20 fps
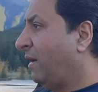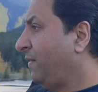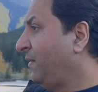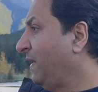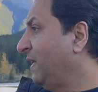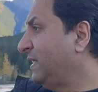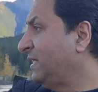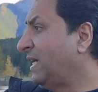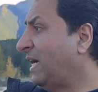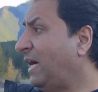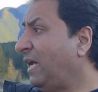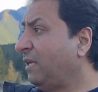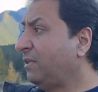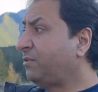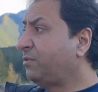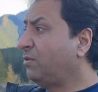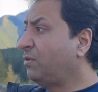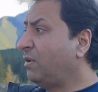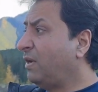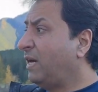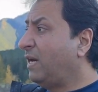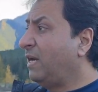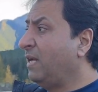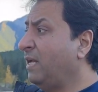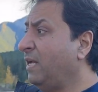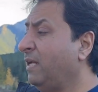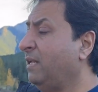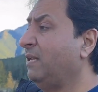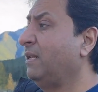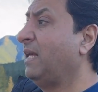There's also
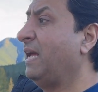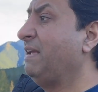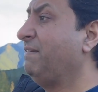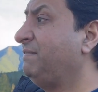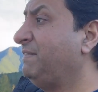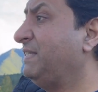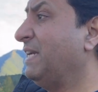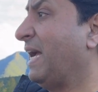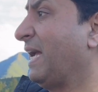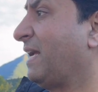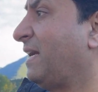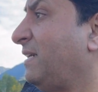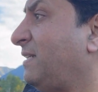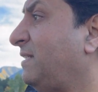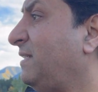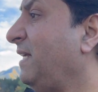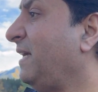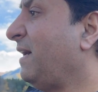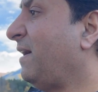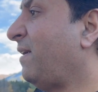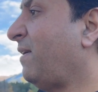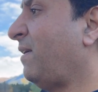life jackets there.